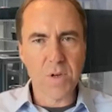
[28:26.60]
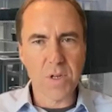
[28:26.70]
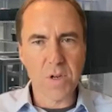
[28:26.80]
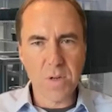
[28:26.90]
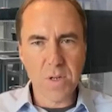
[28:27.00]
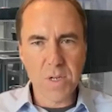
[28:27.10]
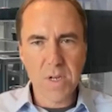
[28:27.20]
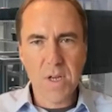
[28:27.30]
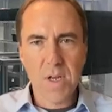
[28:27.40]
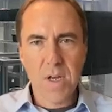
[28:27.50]
students.
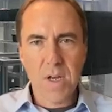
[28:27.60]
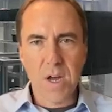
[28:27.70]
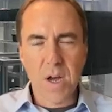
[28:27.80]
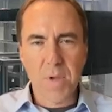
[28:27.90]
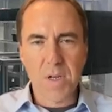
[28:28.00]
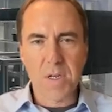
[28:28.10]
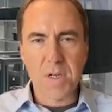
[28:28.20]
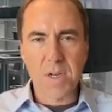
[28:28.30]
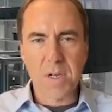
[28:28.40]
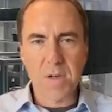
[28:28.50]

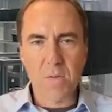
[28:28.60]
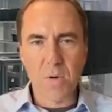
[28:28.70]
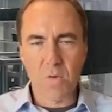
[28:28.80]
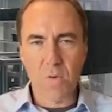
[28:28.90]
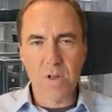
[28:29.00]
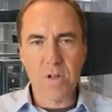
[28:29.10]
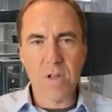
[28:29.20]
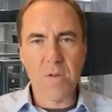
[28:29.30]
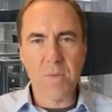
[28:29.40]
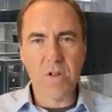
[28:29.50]
It was originally
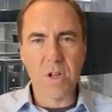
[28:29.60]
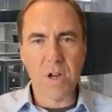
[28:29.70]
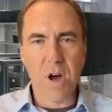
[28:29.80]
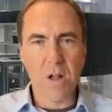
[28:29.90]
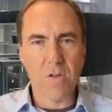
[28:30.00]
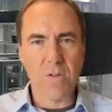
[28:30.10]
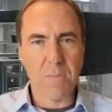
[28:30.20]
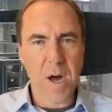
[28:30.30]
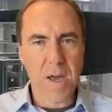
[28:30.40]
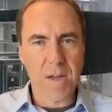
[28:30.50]
the Michigan College of
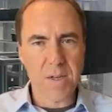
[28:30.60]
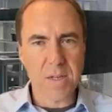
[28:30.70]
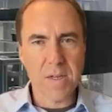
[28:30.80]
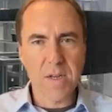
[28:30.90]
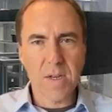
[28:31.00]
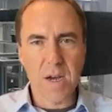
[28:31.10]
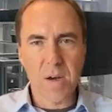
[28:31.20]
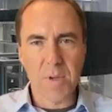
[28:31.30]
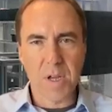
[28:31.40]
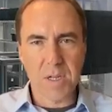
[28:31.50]
Mines
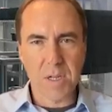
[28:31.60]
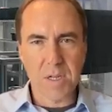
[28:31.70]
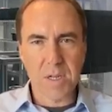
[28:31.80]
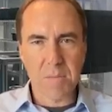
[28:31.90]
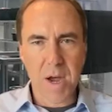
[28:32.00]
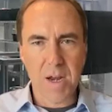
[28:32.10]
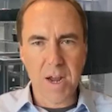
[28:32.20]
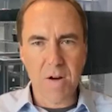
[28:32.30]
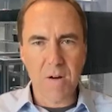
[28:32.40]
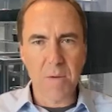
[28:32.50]
because this is a mining area,